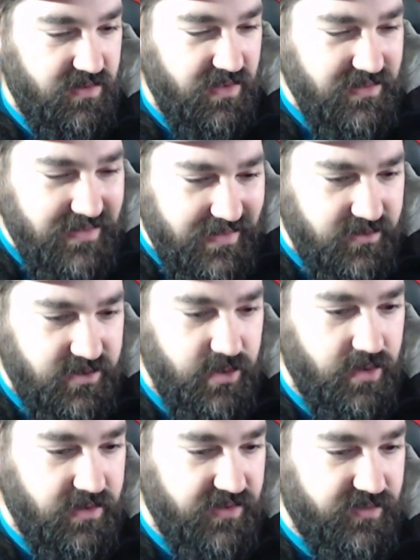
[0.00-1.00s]
a little
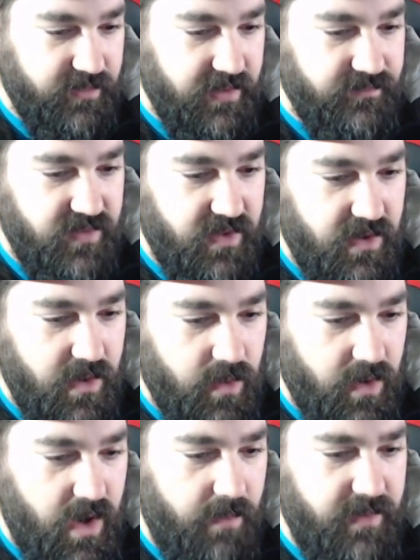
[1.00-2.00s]
too early for me.
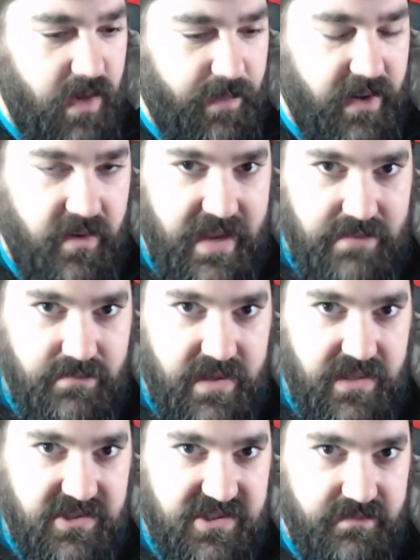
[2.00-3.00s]
We're coming up on our 8
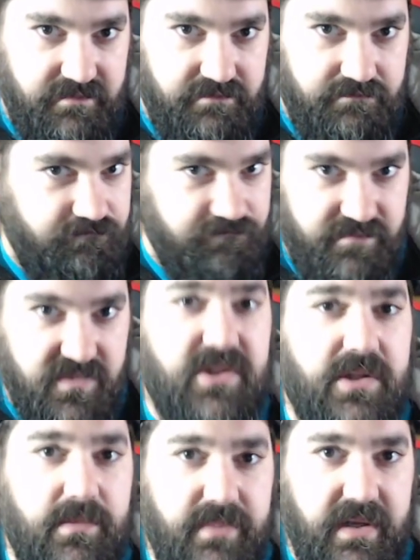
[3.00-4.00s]
minutes. It's a
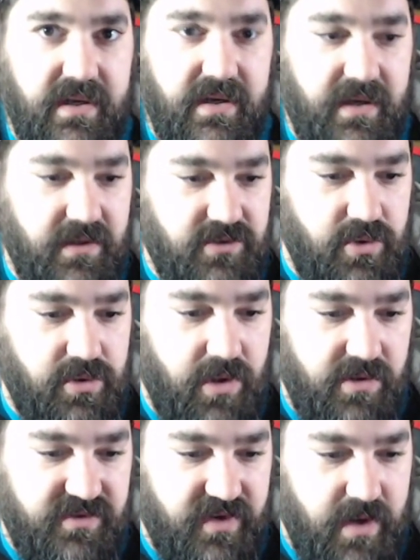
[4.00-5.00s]
little bit too
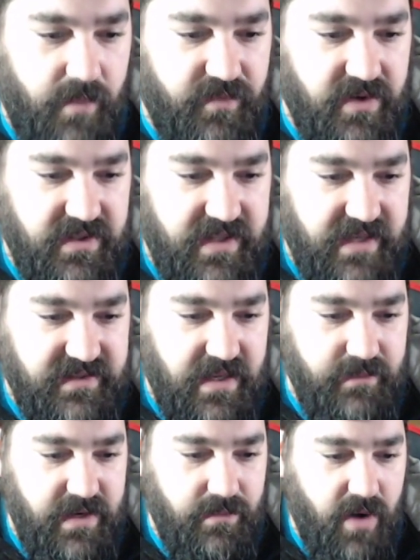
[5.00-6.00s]
close for comfort to that
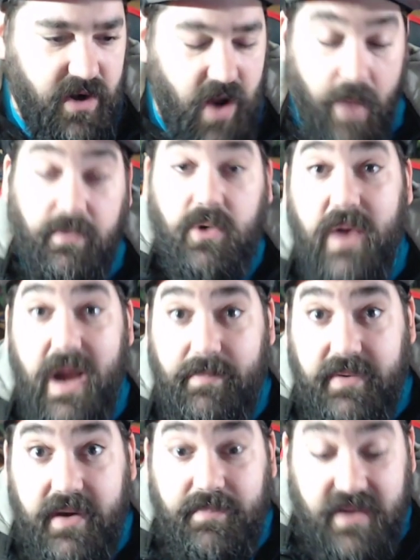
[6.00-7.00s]
10-minute mark. I'm going to
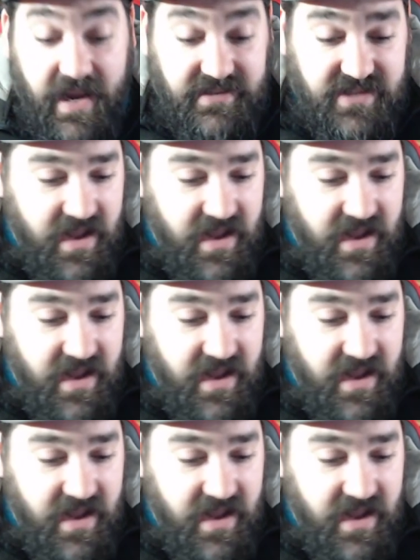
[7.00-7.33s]
wrap it up, guys.